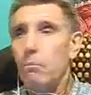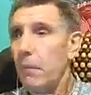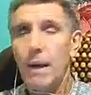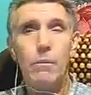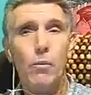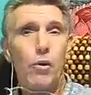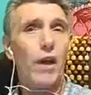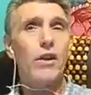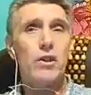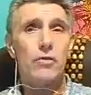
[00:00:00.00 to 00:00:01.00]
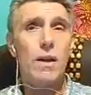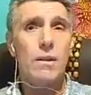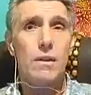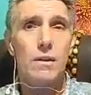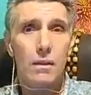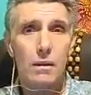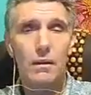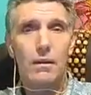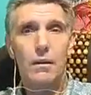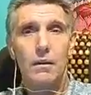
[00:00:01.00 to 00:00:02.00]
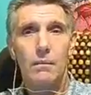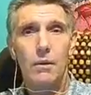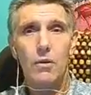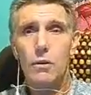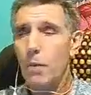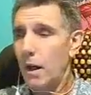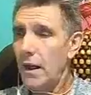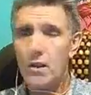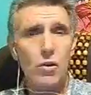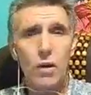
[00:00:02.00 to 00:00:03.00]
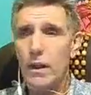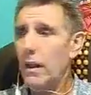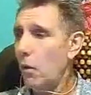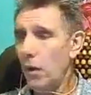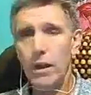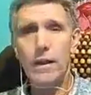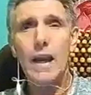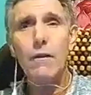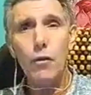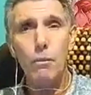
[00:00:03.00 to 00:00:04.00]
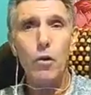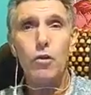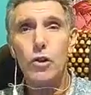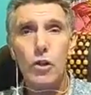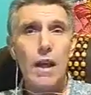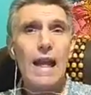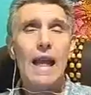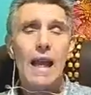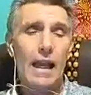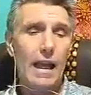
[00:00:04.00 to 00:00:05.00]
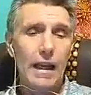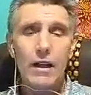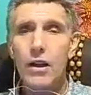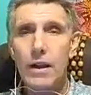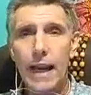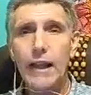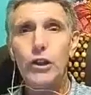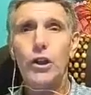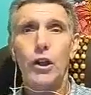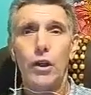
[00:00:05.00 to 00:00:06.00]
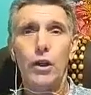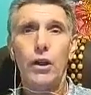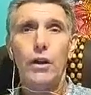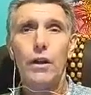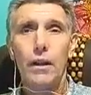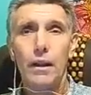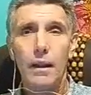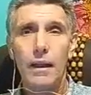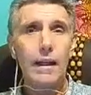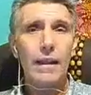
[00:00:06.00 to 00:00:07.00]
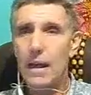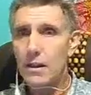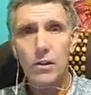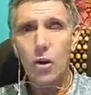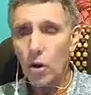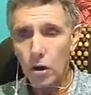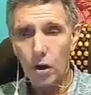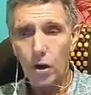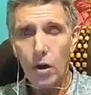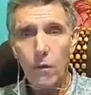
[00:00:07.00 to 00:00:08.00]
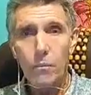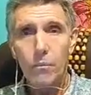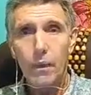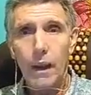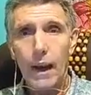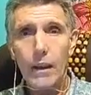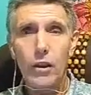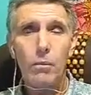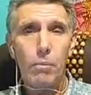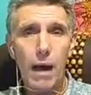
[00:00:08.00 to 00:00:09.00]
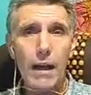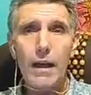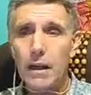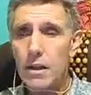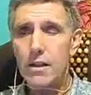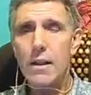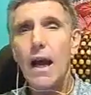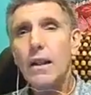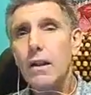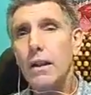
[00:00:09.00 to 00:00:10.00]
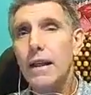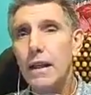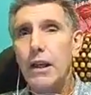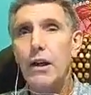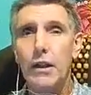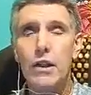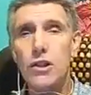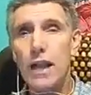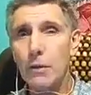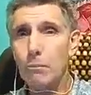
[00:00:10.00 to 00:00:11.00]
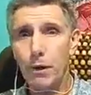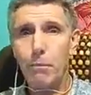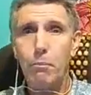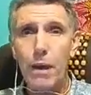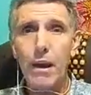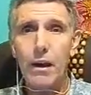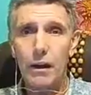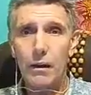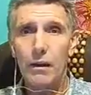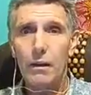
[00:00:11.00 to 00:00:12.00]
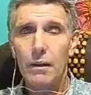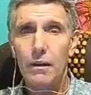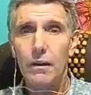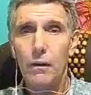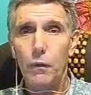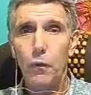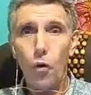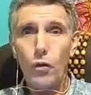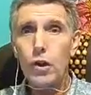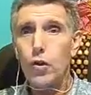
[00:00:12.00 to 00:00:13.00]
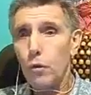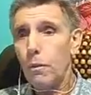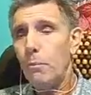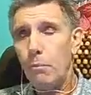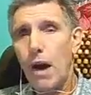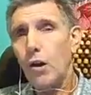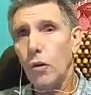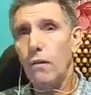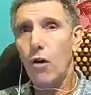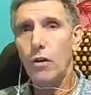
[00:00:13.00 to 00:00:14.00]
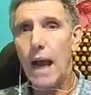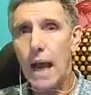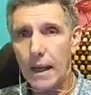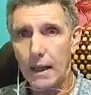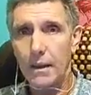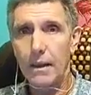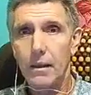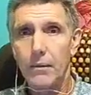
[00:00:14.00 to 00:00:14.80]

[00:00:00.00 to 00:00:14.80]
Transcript: Maybe we are in stress, because body has no idea where it came from, because in the nature it doesn't occur, and the body is not geared, it's not prepared for it to be part of our diet.